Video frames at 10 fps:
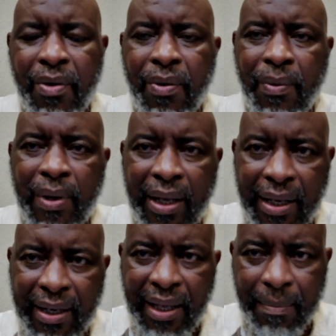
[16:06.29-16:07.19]
were
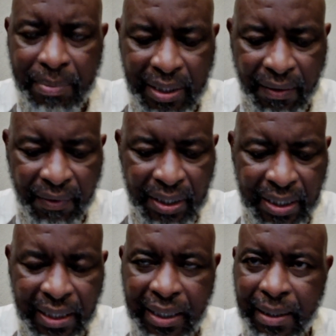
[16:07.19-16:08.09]
in
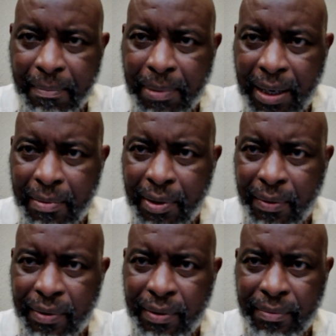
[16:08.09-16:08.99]
captivity in Babylon,